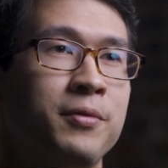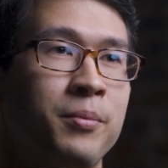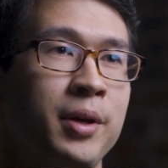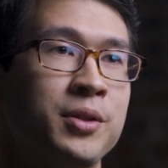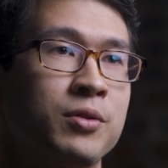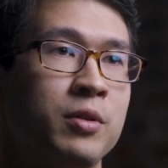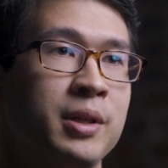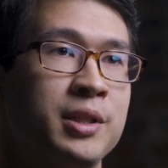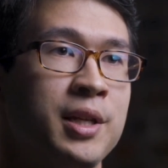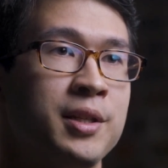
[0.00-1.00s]
for
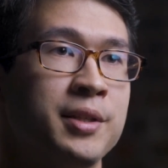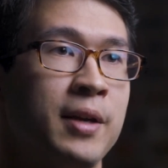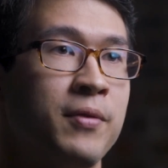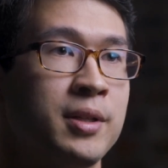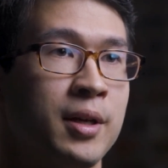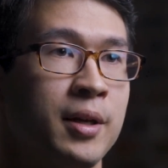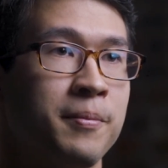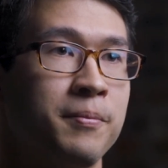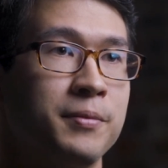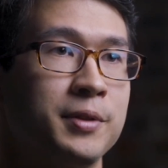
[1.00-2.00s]
brainstorming changes every
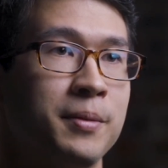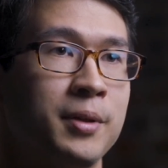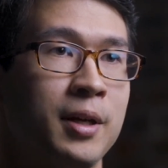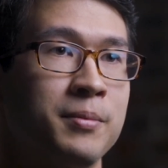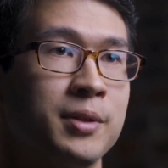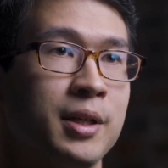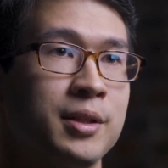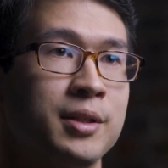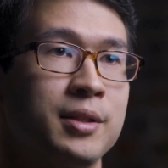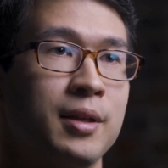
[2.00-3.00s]
time. Sometimes I
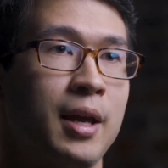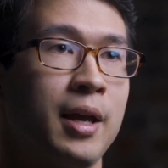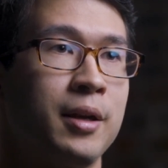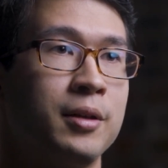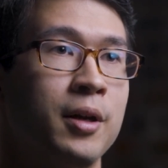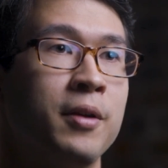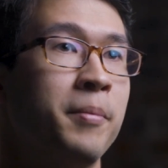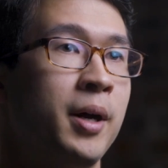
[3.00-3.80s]
just add a ton of